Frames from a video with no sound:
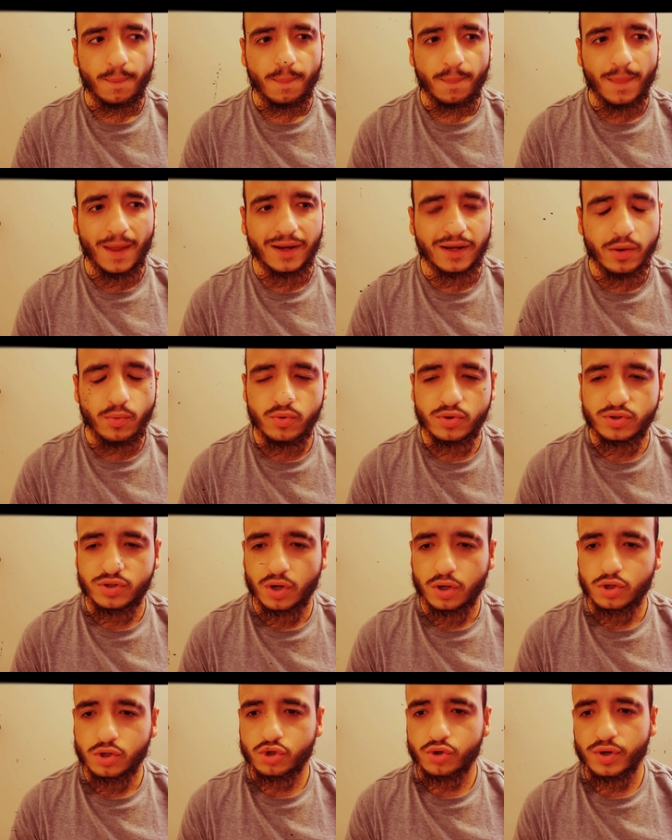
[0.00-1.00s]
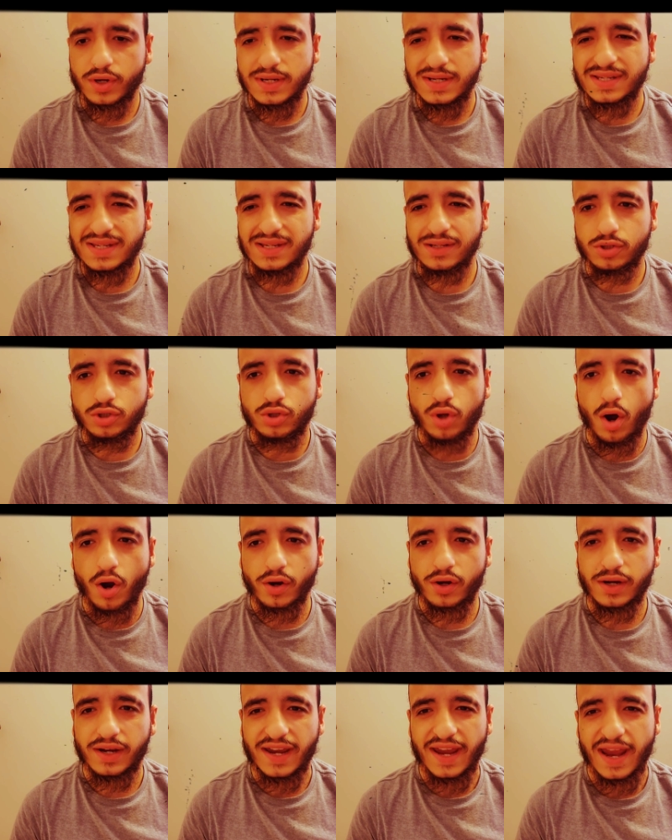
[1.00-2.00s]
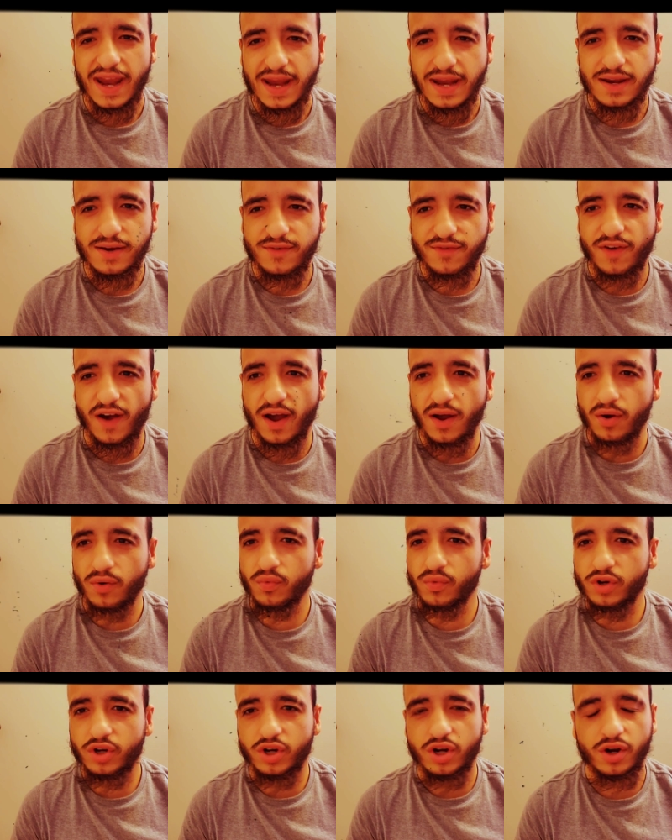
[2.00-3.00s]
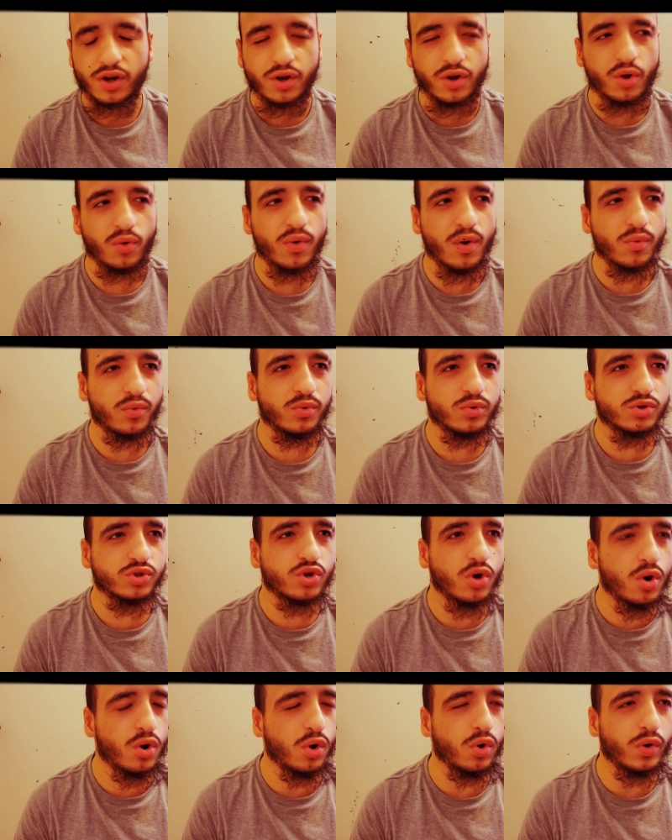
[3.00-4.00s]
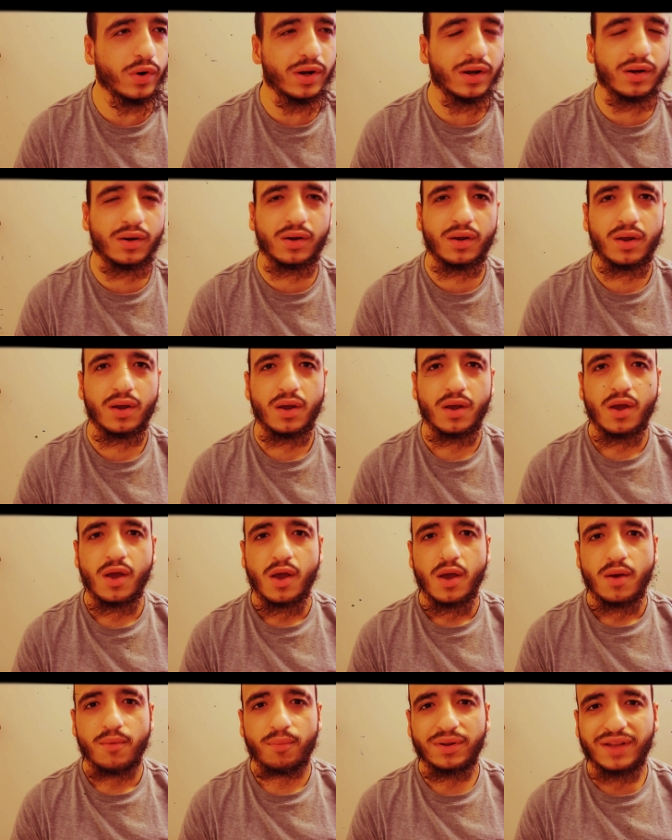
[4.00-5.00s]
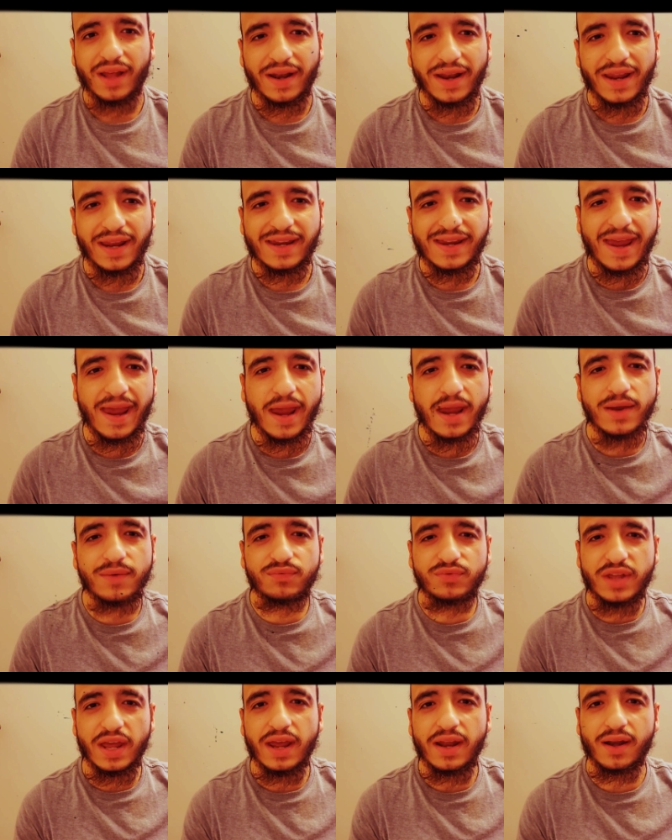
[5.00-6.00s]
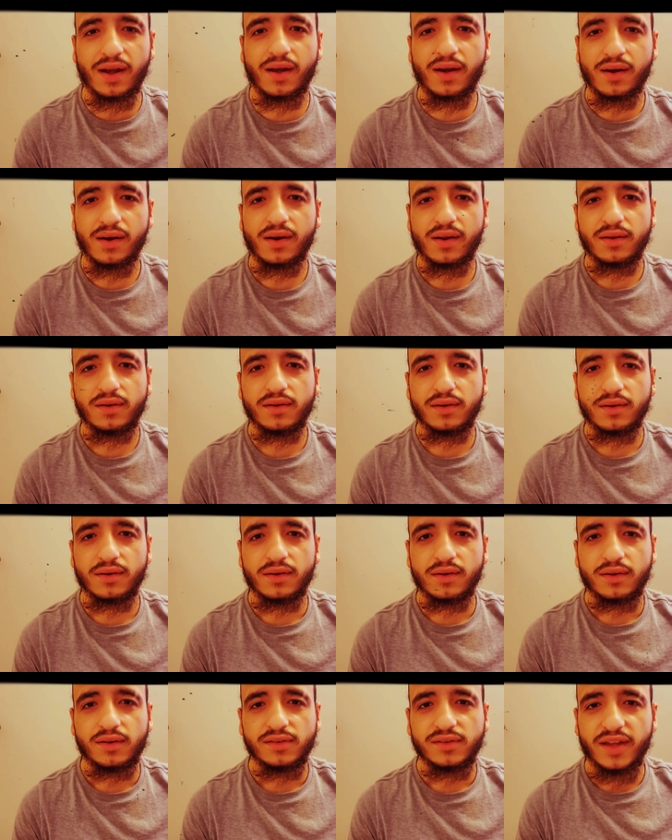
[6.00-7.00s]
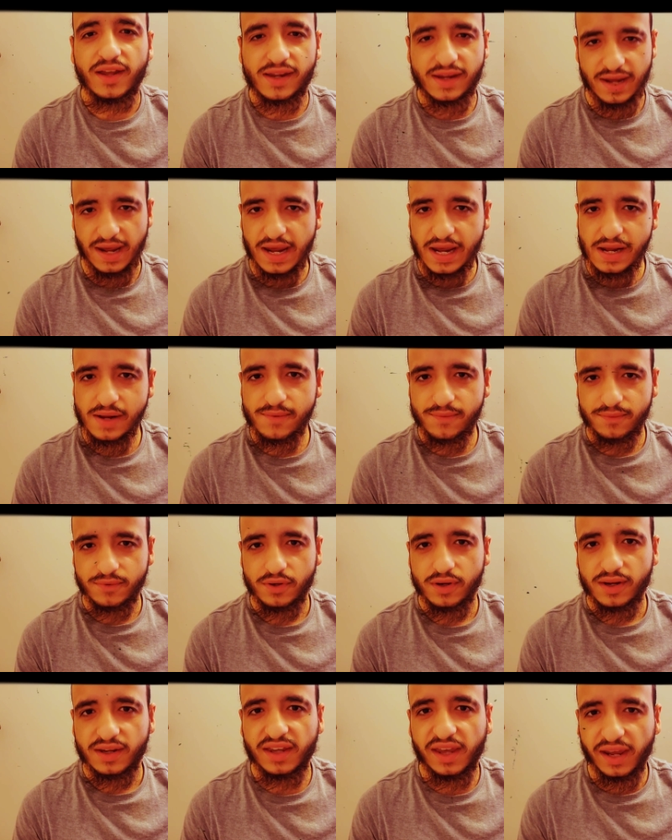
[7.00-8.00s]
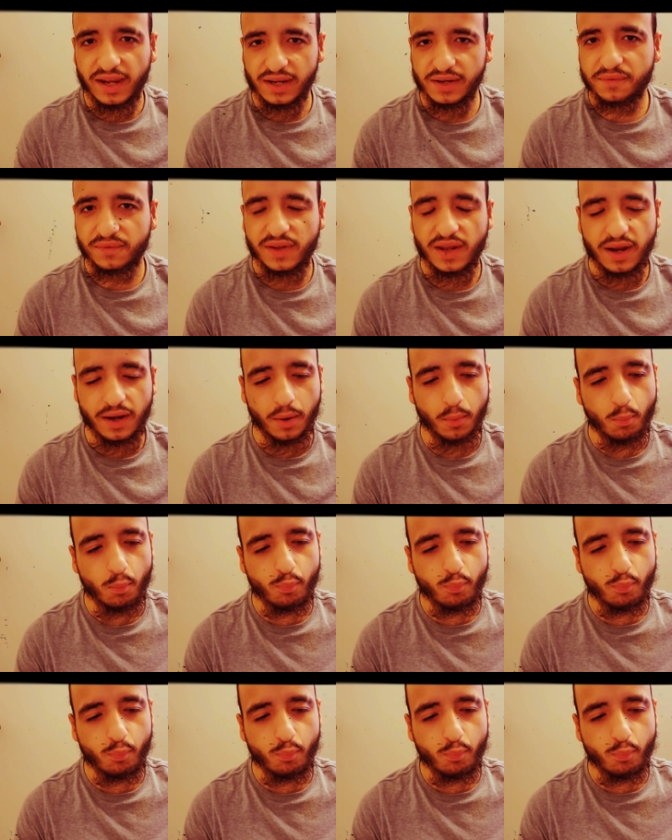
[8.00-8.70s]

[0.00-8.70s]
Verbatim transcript: like, it was a crazy dark cave. I couldn't know where it was going. But then it caved in. The cave caved in.